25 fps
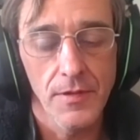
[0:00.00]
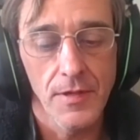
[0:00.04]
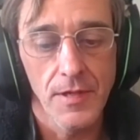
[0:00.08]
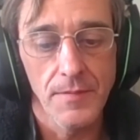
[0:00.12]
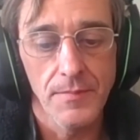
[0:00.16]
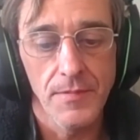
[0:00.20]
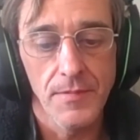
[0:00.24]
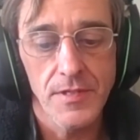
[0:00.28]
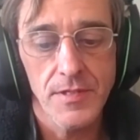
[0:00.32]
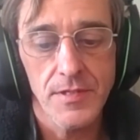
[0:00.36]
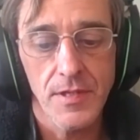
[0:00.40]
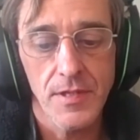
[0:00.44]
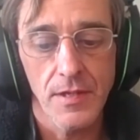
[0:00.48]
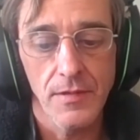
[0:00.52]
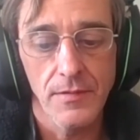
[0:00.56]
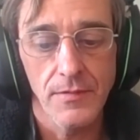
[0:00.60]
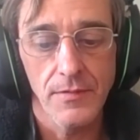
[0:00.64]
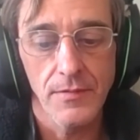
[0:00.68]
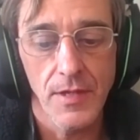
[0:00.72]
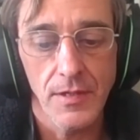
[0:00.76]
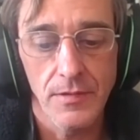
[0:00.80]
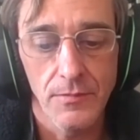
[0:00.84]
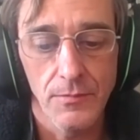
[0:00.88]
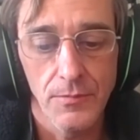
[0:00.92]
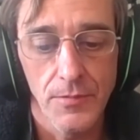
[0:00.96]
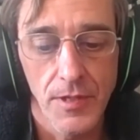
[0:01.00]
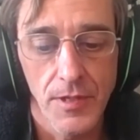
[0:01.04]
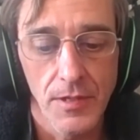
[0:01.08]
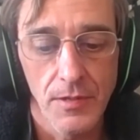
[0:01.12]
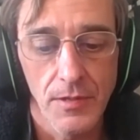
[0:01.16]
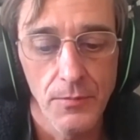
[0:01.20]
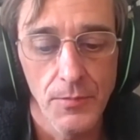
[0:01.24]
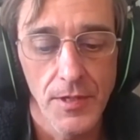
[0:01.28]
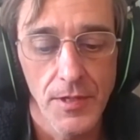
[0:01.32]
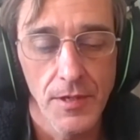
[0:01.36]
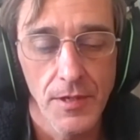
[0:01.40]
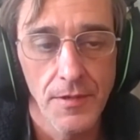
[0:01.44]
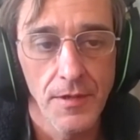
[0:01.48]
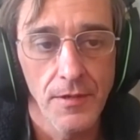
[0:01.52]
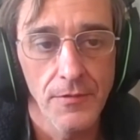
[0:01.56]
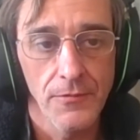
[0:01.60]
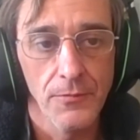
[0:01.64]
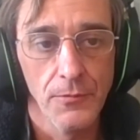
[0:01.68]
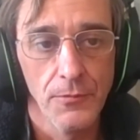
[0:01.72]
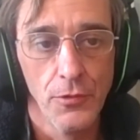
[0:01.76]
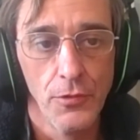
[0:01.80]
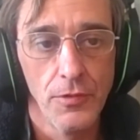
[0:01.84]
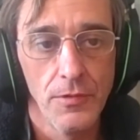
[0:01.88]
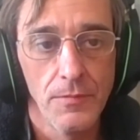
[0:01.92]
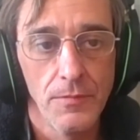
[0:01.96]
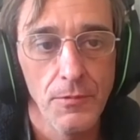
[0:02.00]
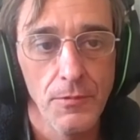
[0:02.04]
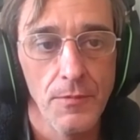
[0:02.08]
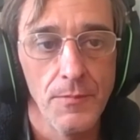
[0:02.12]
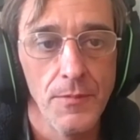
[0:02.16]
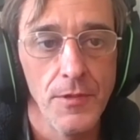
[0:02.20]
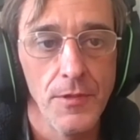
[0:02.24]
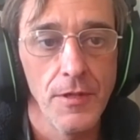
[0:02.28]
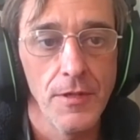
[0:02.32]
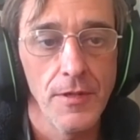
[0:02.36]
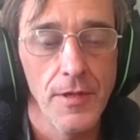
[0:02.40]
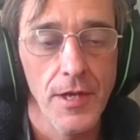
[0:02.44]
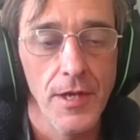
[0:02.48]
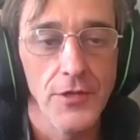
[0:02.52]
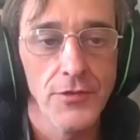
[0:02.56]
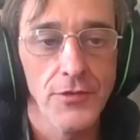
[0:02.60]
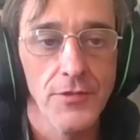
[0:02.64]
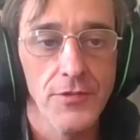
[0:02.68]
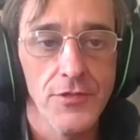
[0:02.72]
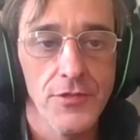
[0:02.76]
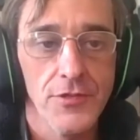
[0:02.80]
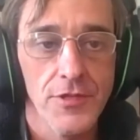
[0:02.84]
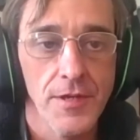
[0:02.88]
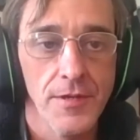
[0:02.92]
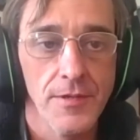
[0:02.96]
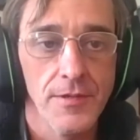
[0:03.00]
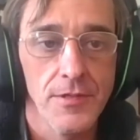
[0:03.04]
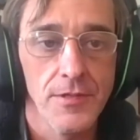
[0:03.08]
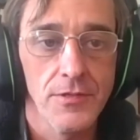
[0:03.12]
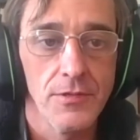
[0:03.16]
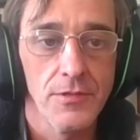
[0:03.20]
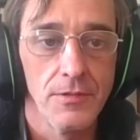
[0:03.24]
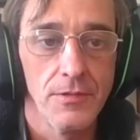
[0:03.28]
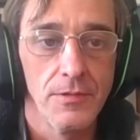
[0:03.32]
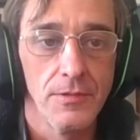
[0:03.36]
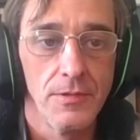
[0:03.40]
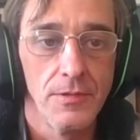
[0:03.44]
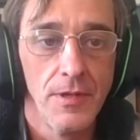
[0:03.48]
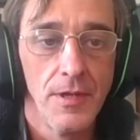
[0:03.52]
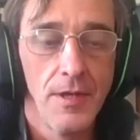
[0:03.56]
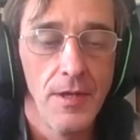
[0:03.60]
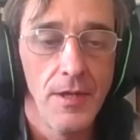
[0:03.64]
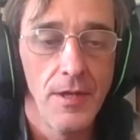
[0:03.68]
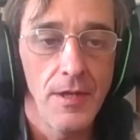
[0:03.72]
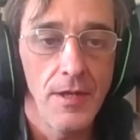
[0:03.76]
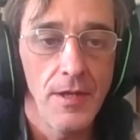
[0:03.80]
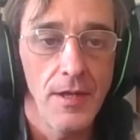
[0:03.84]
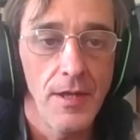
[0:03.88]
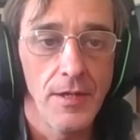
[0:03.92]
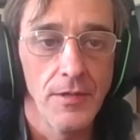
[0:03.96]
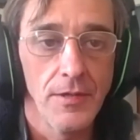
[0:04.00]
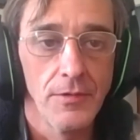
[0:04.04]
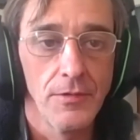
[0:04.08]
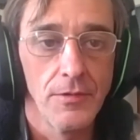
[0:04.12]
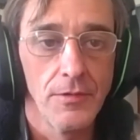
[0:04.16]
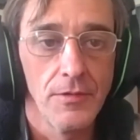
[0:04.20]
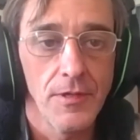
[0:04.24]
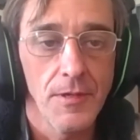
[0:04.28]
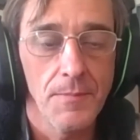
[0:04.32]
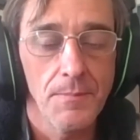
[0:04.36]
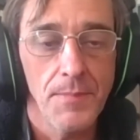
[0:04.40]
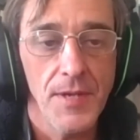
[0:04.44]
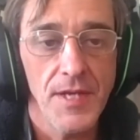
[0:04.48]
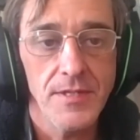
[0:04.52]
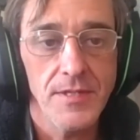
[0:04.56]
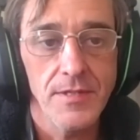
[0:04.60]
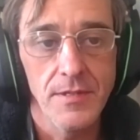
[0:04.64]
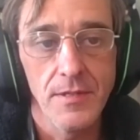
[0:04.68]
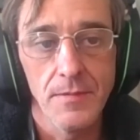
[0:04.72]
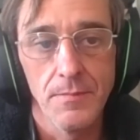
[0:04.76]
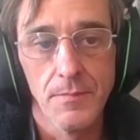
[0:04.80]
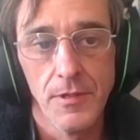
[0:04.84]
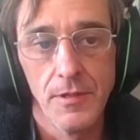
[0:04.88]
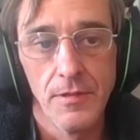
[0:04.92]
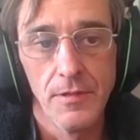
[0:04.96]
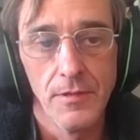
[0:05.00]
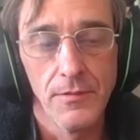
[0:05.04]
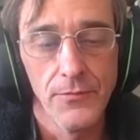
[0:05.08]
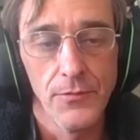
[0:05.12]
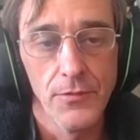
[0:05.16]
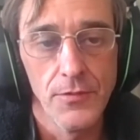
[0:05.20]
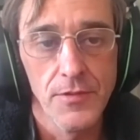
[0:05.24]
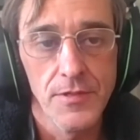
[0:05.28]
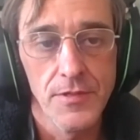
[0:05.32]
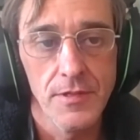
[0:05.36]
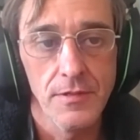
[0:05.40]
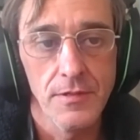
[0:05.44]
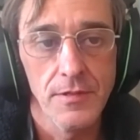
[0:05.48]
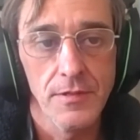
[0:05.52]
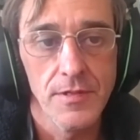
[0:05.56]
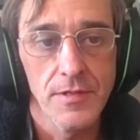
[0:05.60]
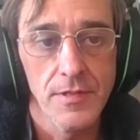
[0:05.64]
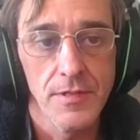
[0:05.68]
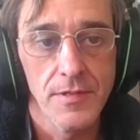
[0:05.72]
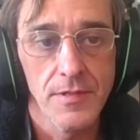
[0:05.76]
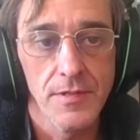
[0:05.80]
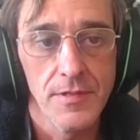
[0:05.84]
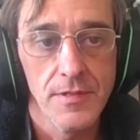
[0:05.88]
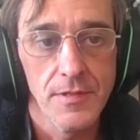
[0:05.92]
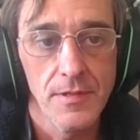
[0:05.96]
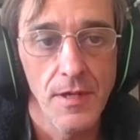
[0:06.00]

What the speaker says: I must say that we don't have good communication channels and good capacity building for citizens.